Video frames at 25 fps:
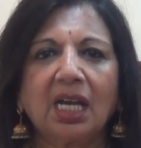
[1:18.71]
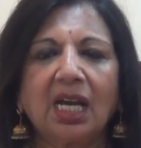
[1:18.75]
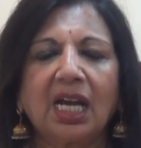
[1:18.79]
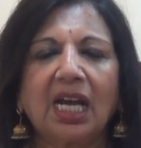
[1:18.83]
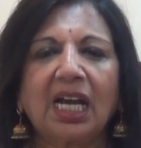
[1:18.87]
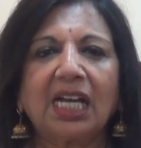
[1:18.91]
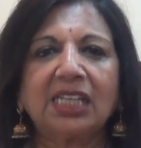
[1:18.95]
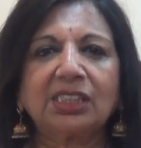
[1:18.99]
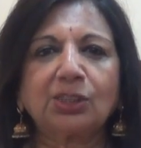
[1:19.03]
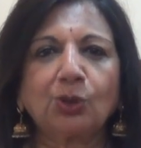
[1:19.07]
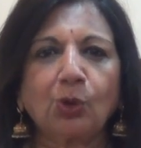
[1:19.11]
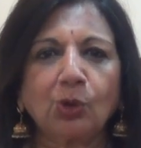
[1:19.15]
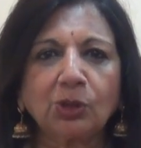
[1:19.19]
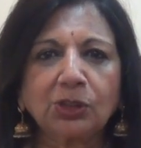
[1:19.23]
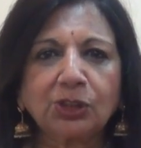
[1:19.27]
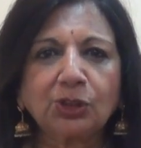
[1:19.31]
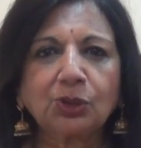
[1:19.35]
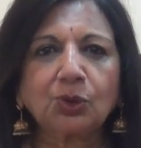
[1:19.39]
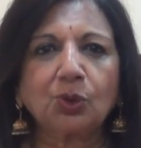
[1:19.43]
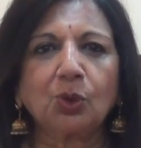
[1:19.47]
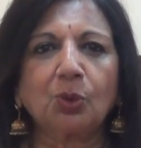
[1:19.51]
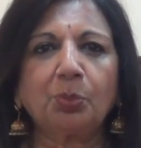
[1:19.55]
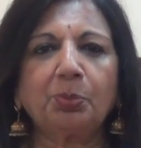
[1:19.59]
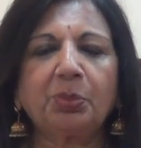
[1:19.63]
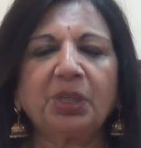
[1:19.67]
has
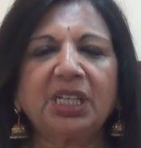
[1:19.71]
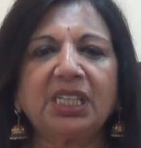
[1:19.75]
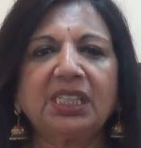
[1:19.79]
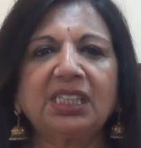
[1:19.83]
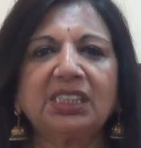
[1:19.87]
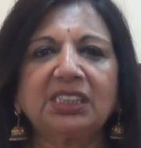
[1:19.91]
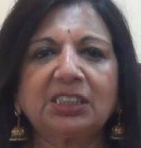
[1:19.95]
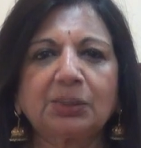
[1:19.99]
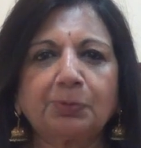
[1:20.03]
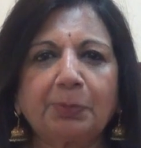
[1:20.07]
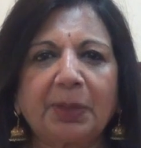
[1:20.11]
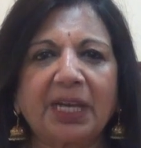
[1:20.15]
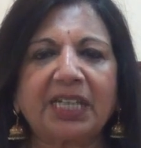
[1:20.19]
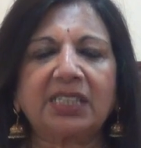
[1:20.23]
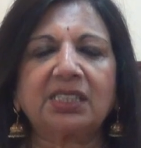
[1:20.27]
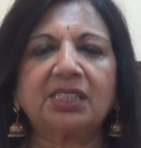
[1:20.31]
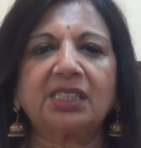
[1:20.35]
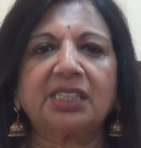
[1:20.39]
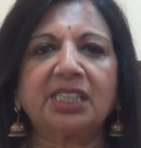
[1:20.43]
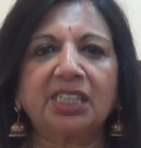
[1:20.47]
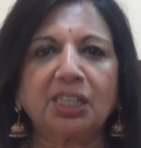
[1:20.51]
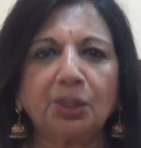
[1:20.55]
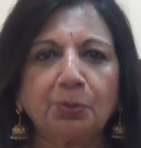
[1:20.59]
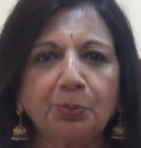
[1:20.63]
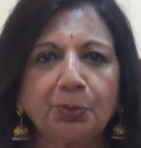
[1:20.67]
also been inspected
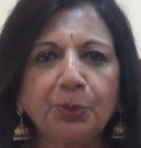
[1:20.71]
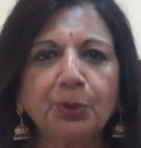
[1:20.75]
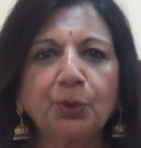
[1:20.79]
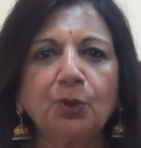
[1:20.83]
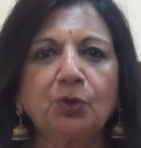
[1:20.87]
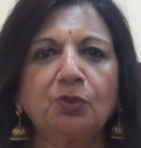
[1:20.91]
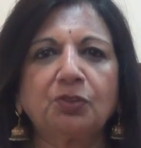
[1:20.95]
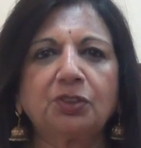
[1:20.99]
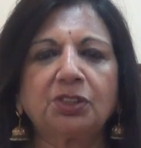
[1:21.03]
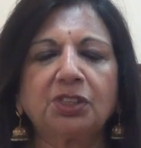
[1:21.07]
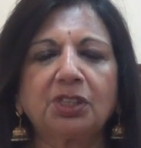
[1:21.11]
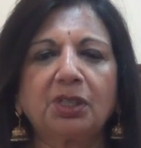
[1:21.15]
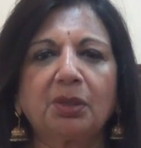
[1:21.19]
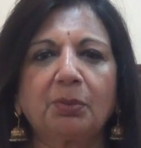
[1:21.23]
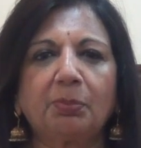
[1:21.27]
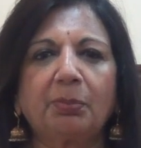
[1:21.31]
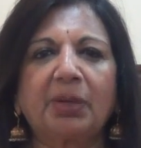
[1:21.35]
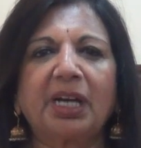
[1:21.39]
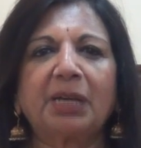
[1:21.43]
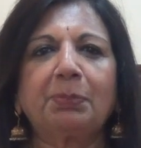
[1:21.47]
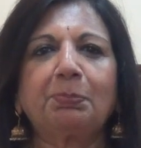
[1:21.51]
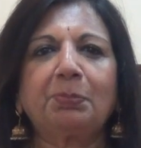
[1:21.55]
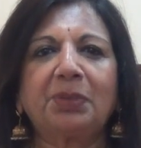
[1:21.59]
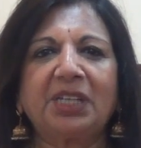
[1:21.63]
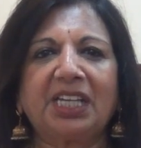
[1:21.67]
and approved by
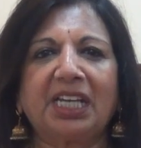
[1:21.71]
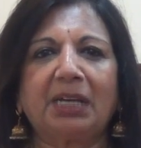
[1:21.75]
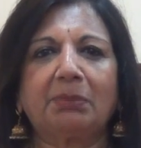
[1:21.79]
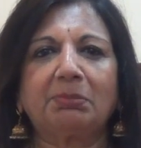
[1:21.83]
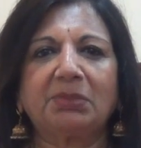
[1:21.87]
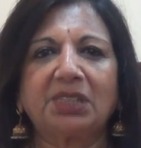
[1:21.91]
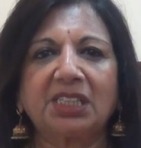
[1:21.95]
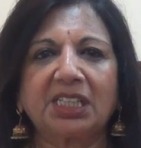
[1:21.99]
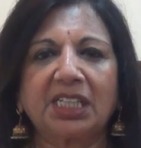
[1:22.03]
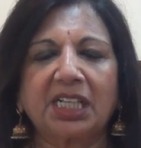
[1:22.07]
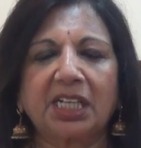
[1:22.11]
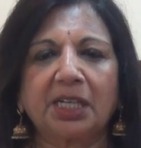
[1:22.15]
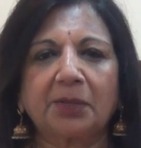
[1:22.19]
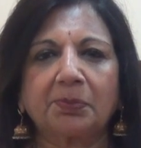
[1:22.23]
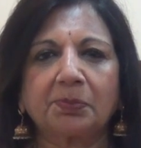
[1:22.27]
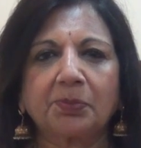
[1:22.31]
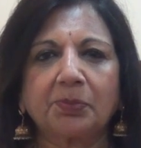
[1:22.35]
PMDA.